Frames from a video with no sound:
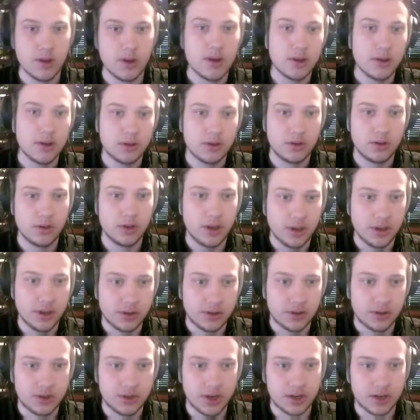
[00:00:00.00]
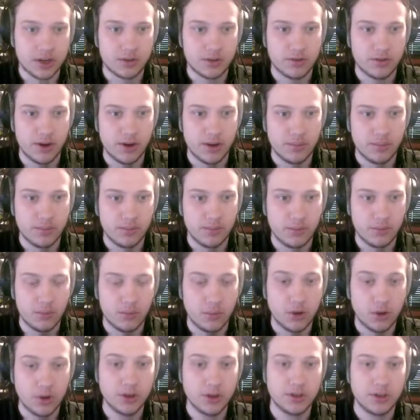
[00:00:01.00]
So the intersect, right?
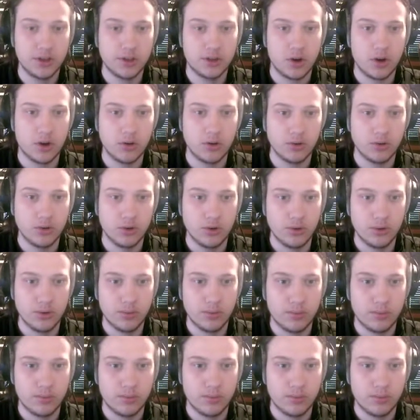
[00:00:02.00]
What is this going to do?